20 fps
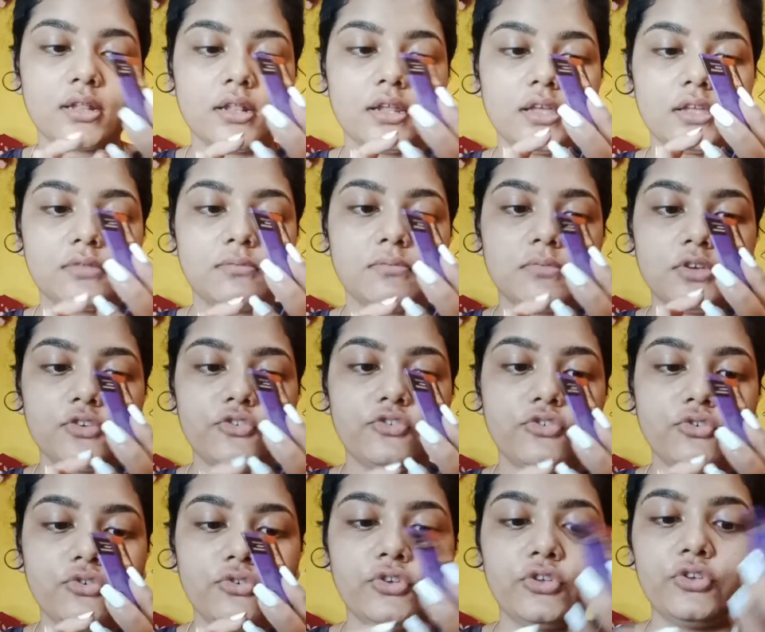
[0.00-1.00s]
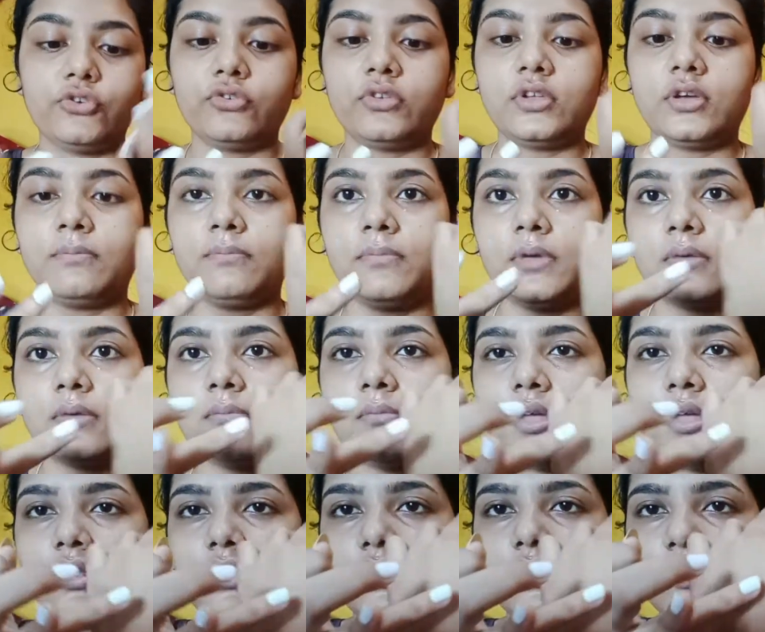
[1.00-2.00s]
Let me show you the
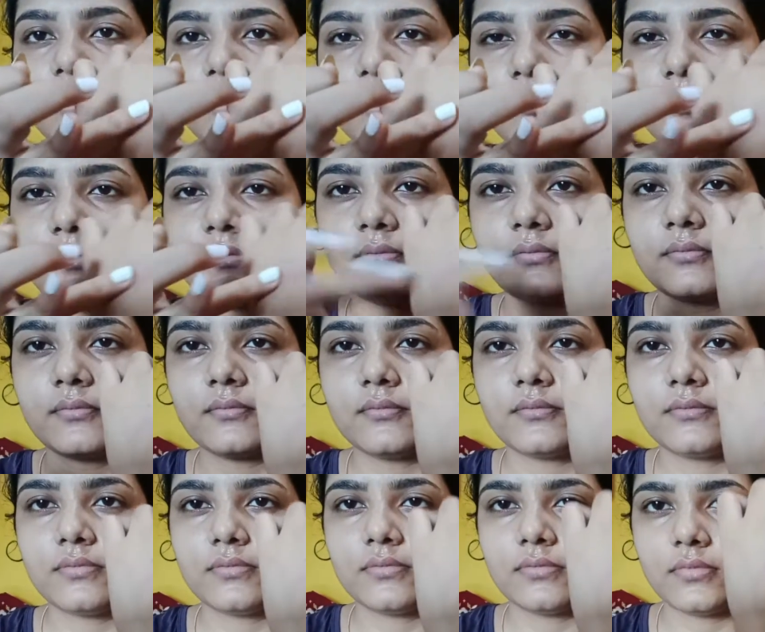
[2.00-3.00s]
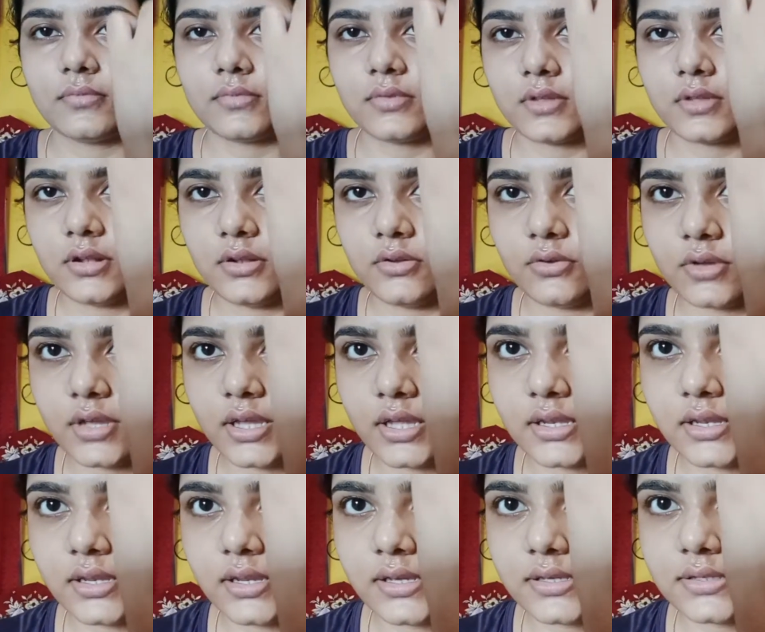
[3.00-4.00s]
pigment. Look
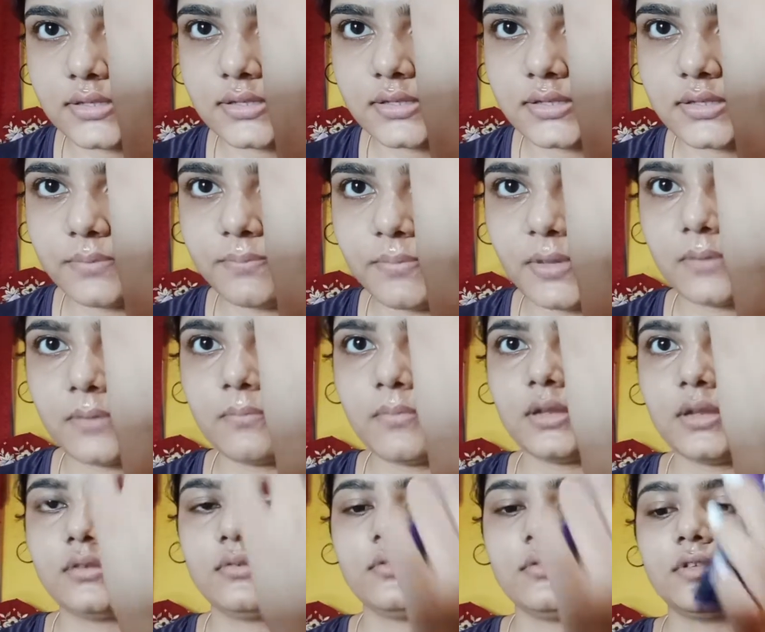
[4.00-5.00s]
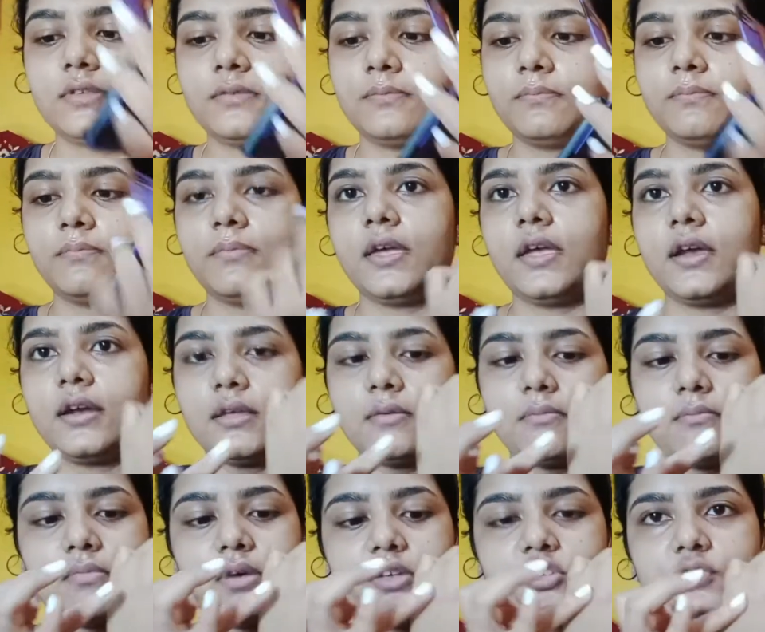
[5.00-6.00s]
at this, the pigment is very
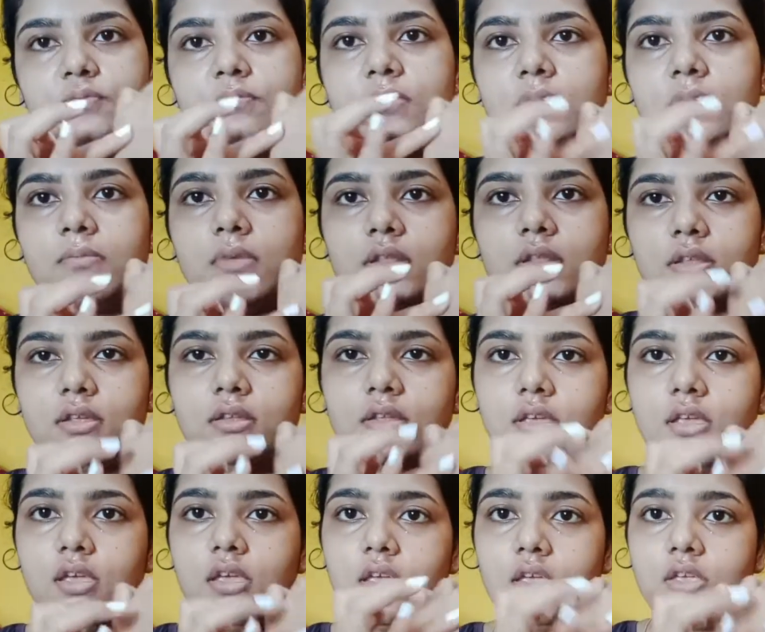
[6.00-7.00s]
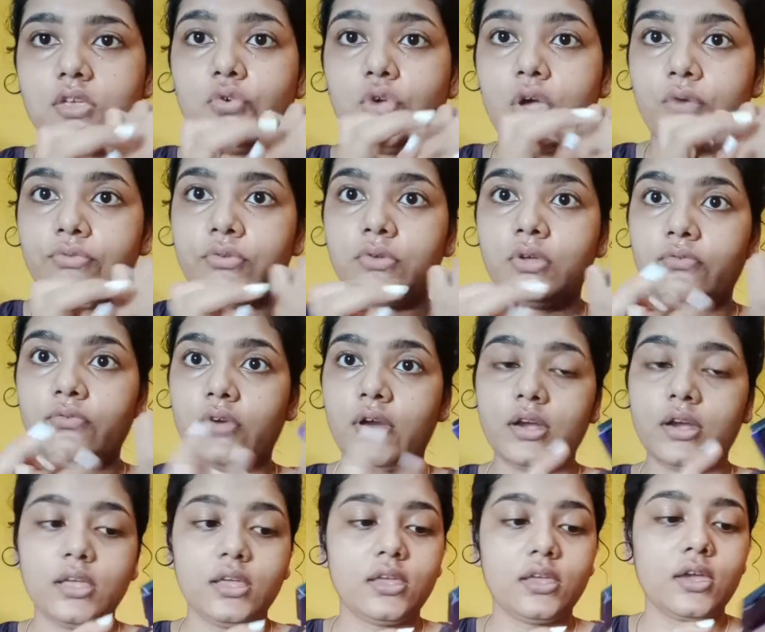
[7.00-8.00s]
much pigmented. You have to be
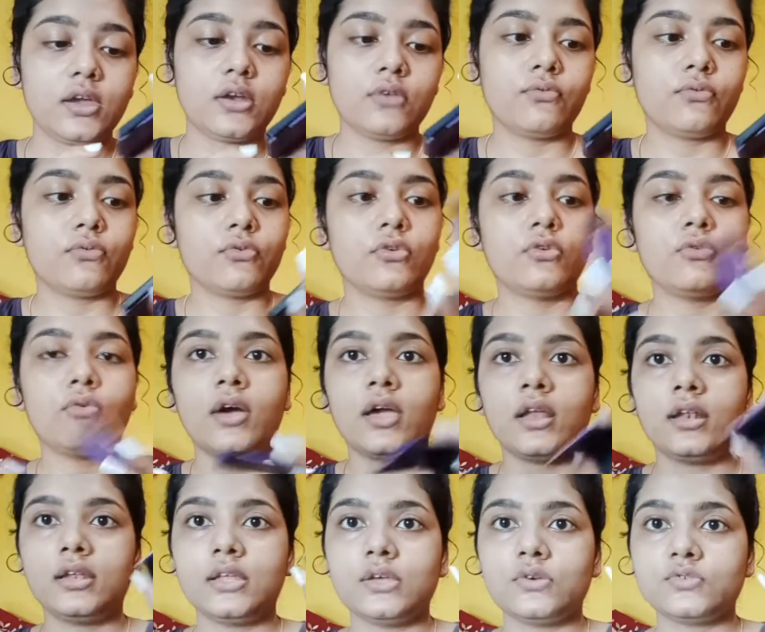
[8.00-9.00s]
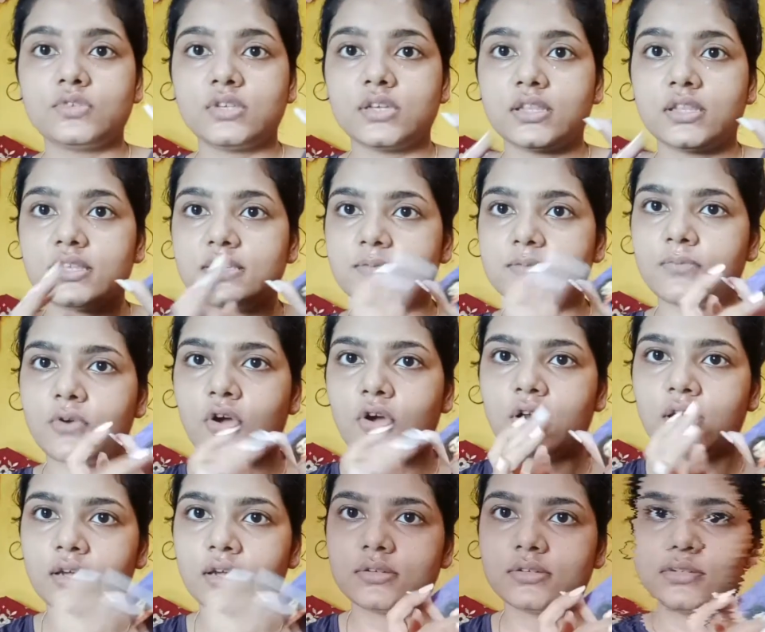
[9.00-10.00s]
very careful while using this
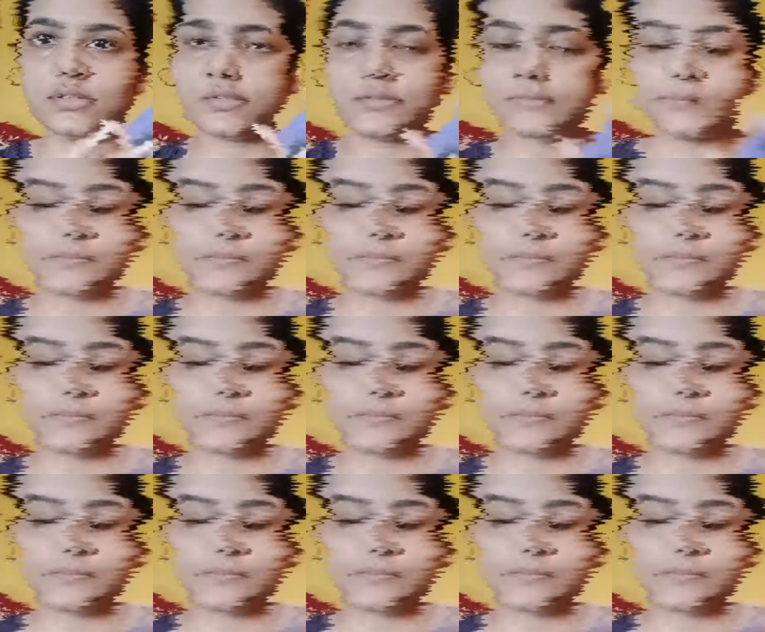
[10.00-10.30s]
product.